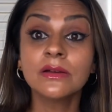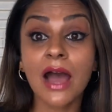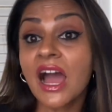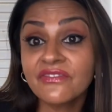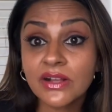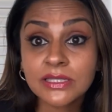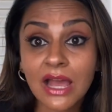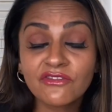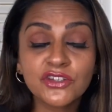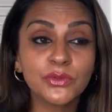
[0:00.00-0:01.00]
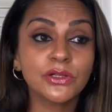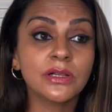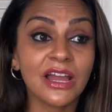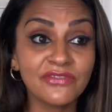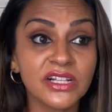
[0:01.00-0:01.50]
I felt comfortable,
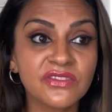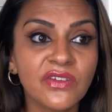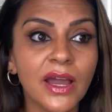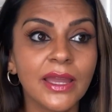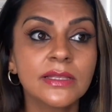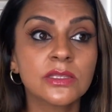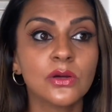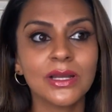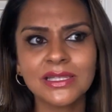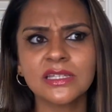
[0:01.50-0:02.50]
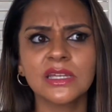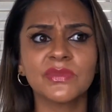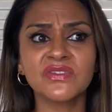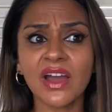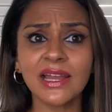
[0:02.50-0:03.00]
I felt fine, so I said to him, it's
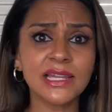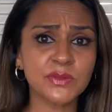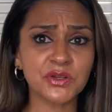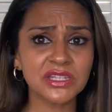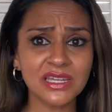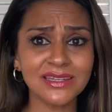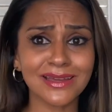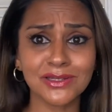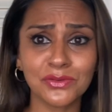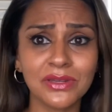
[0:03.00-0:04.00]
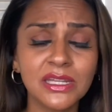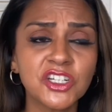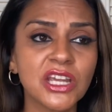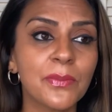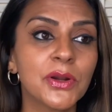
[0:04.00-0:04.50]
fine, let's proceed, I don't need a
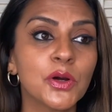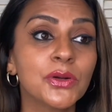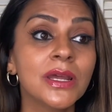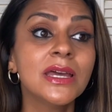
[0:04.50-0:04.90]
chaperone.